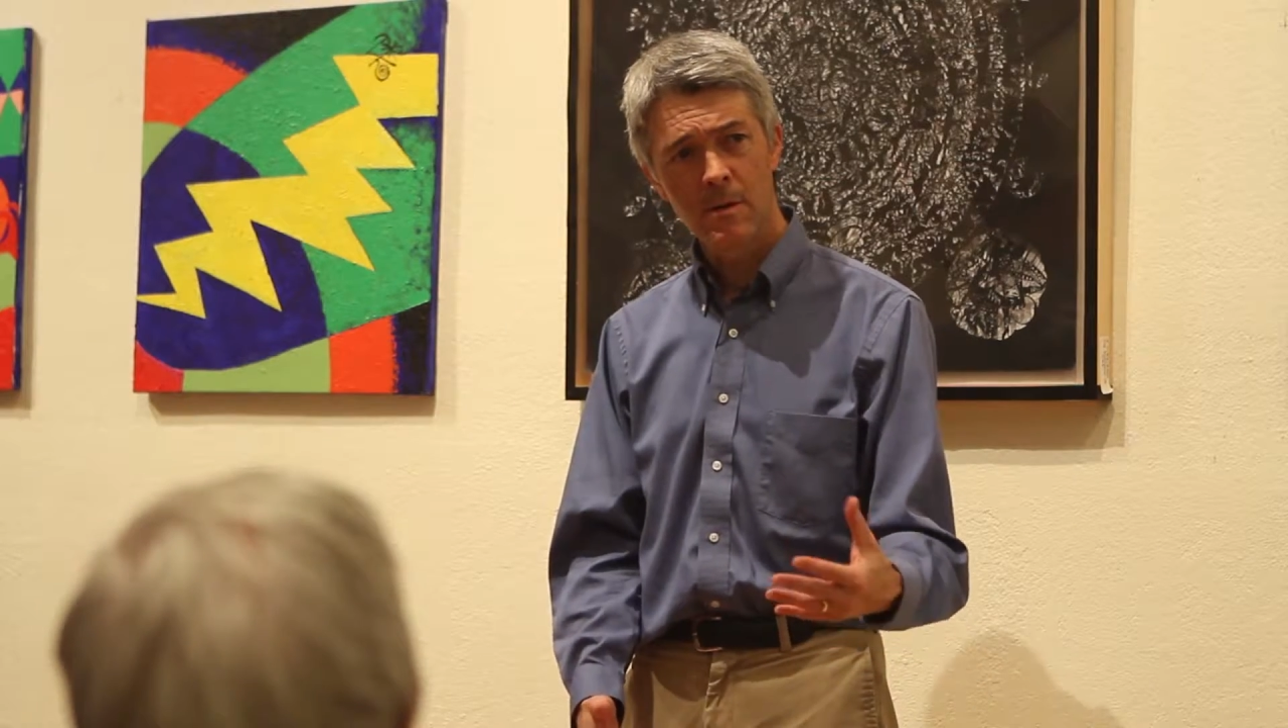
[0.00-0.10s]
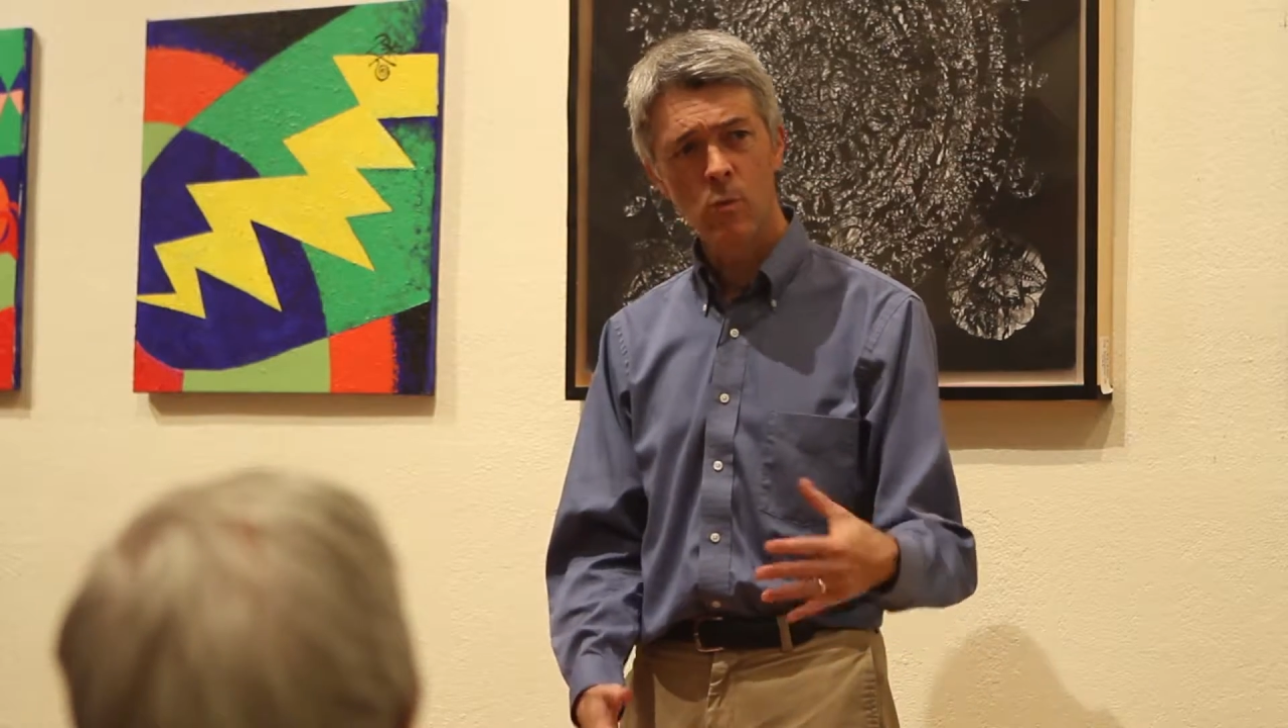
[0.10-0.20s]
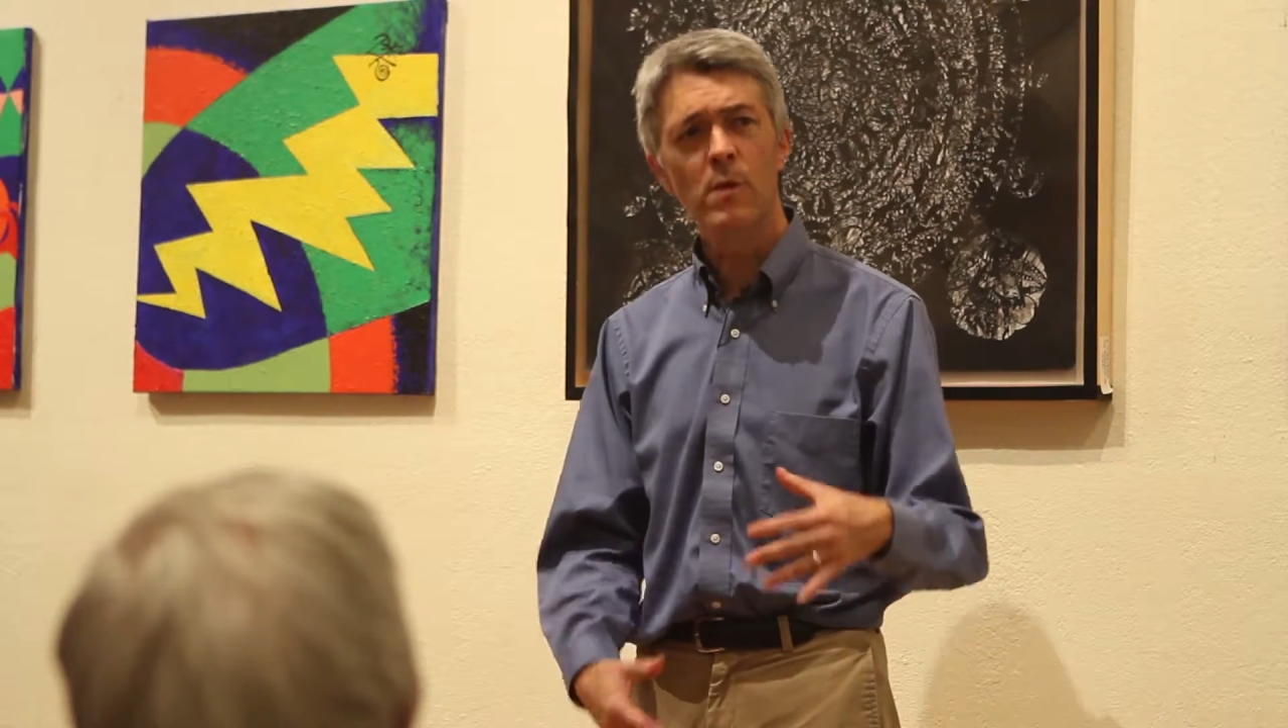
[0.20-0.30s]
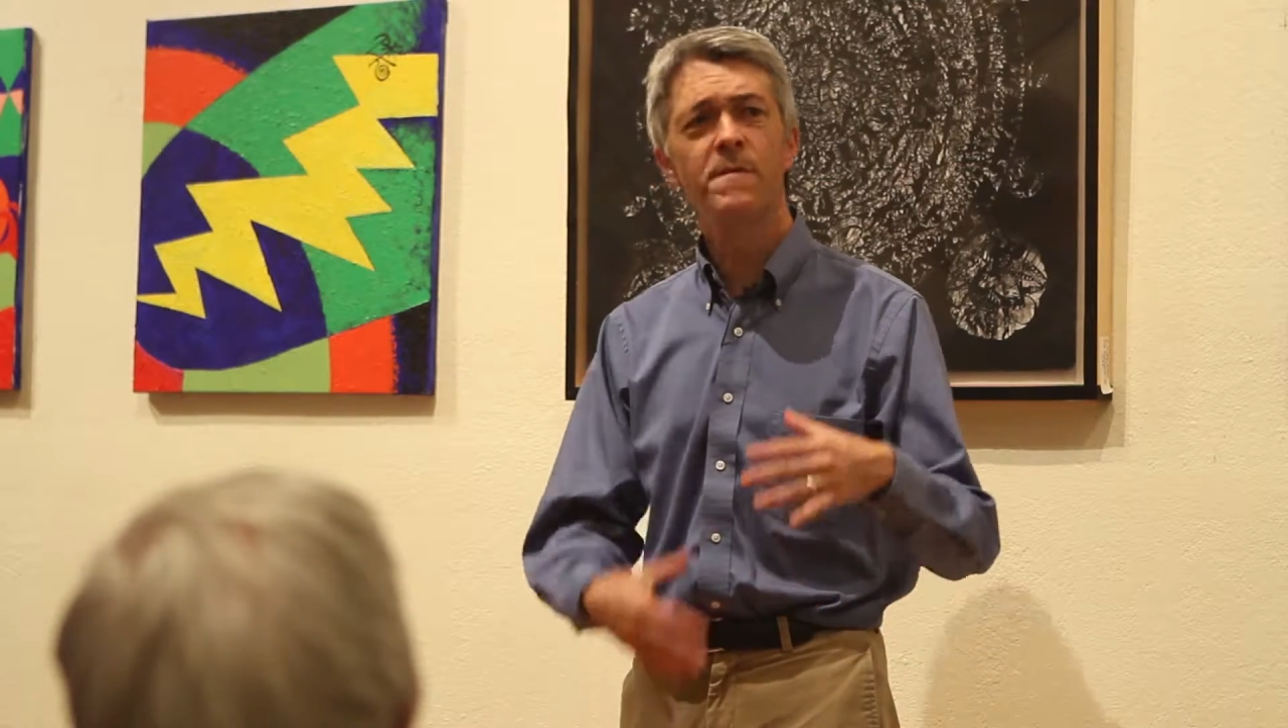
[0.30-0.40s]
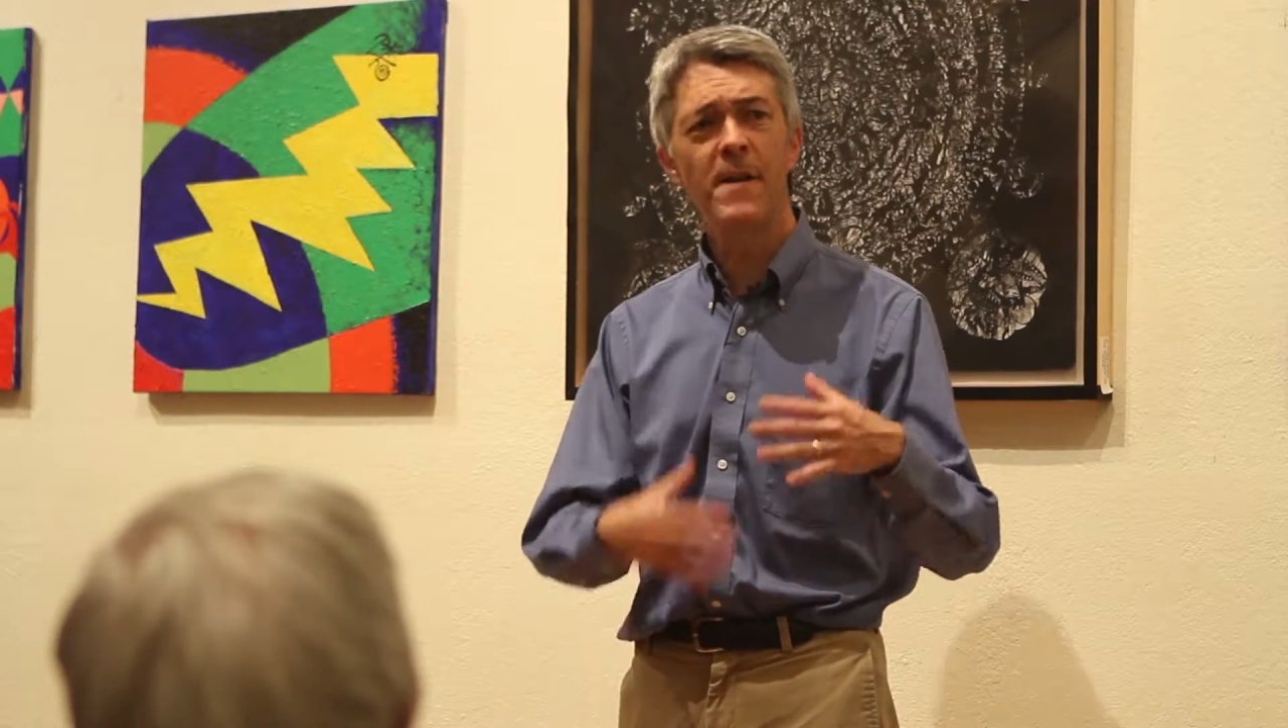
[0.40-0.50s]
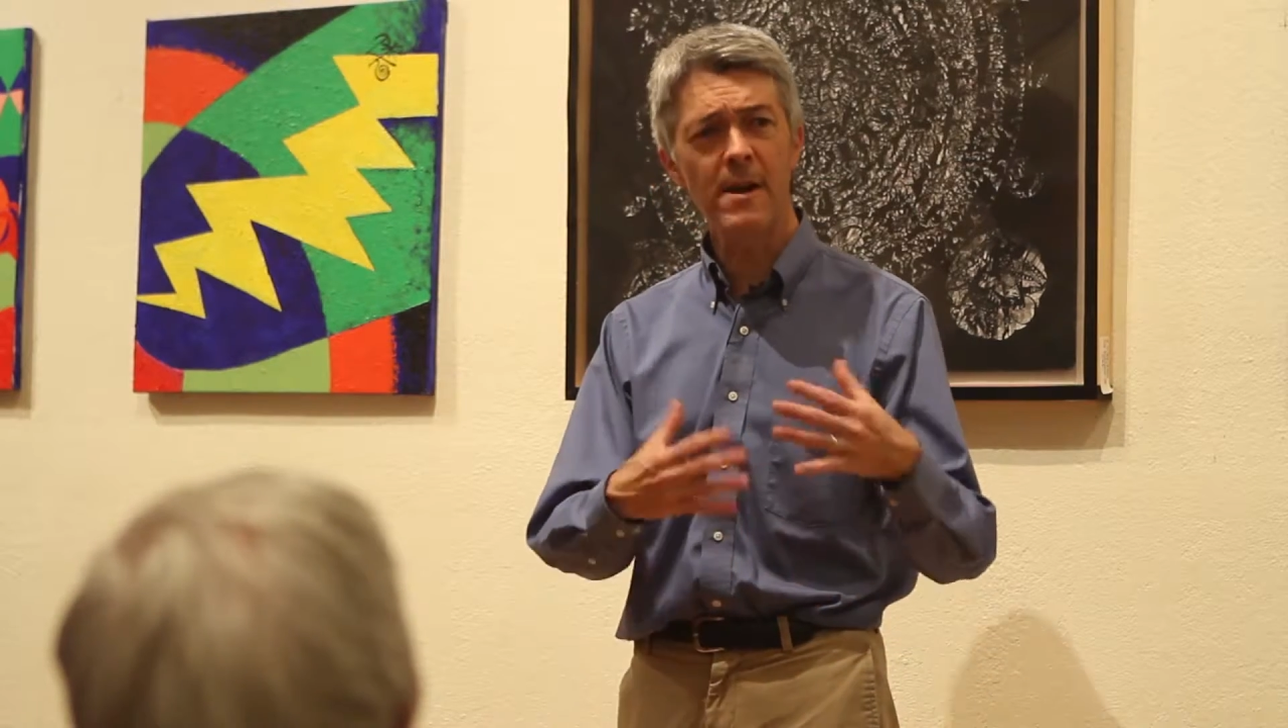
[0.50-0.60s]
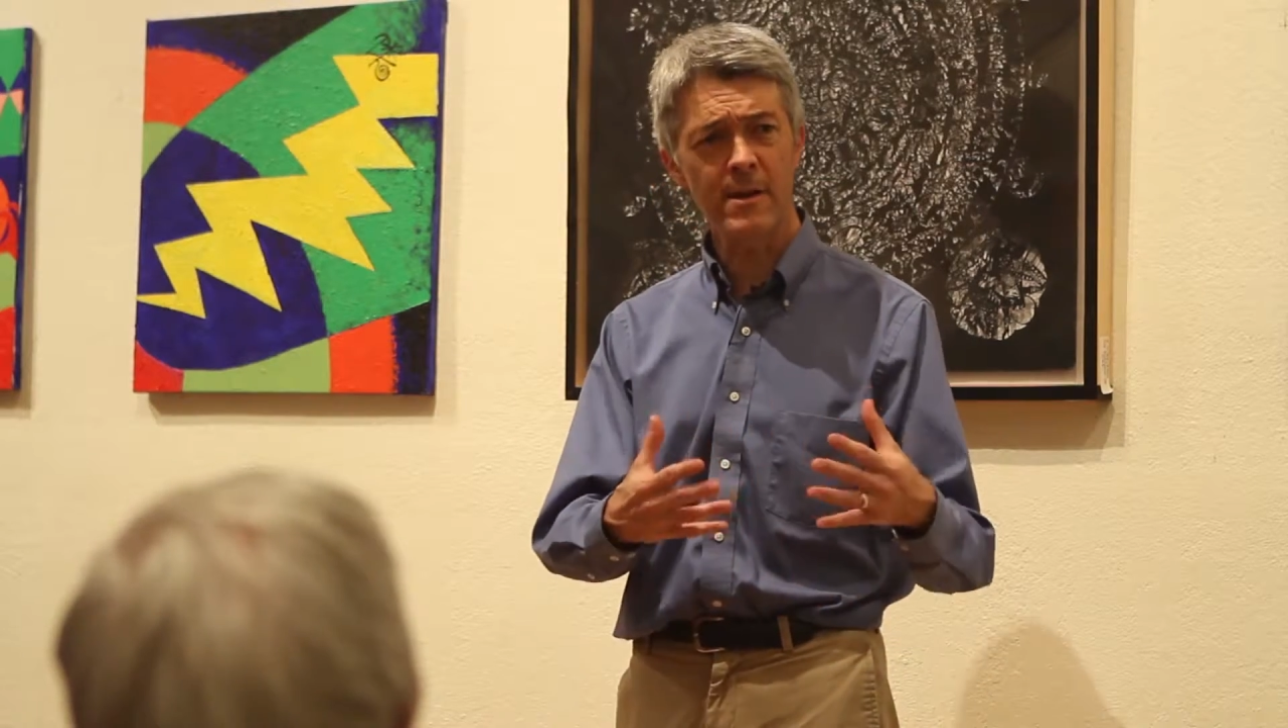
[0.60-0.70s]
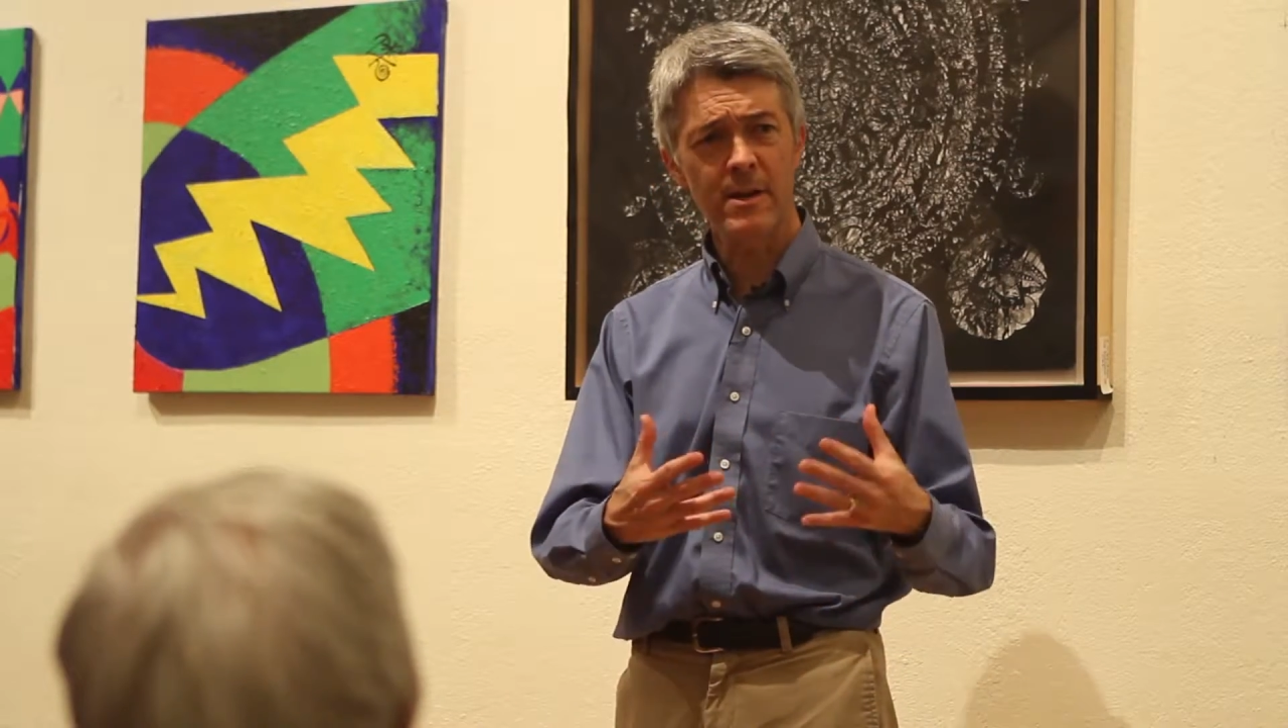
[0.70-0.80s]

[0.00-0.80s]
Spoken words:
were very